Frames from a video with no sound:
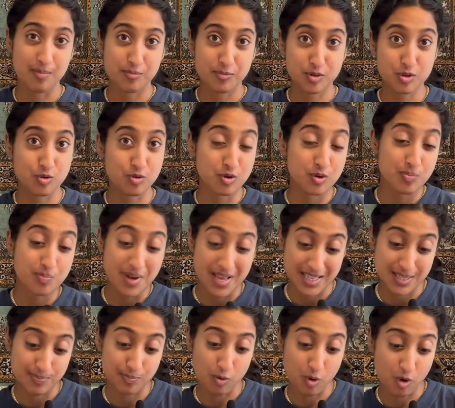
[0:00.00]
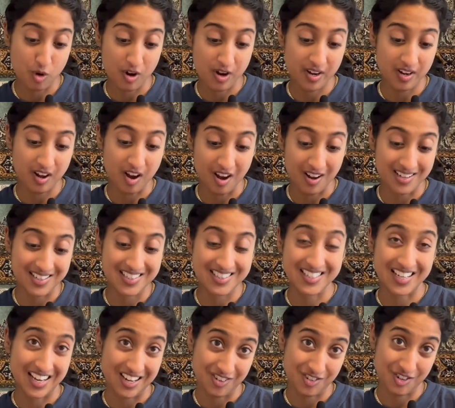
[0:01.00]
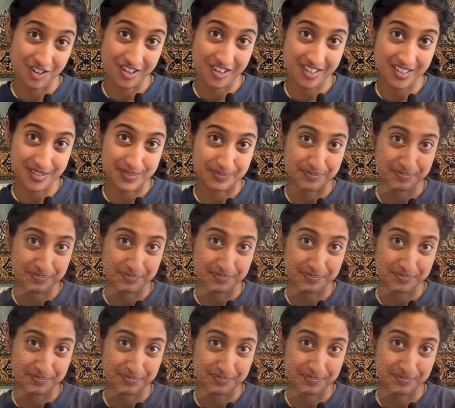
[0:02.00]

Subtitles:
through Mistborn on Scadrial.